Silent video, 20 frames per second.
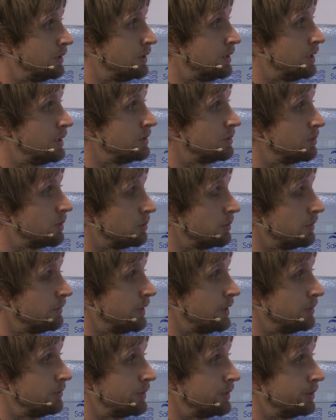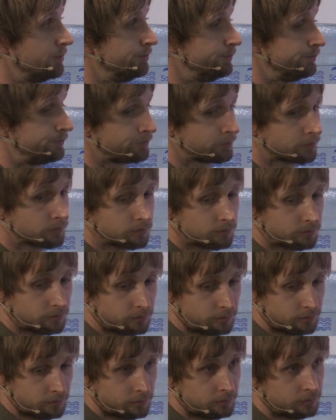that is what we found.
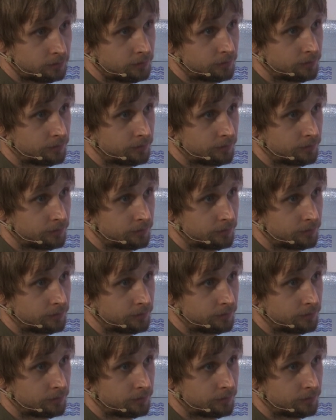Mm